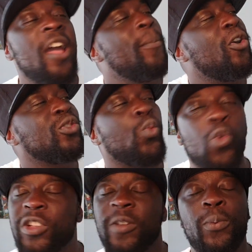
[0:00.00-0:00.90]
because
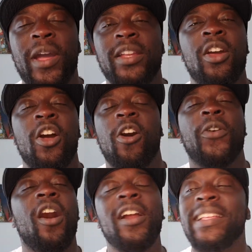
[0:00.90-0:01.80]
what's the point
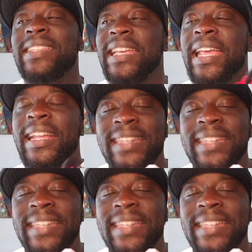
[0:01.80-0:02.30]
of harnessing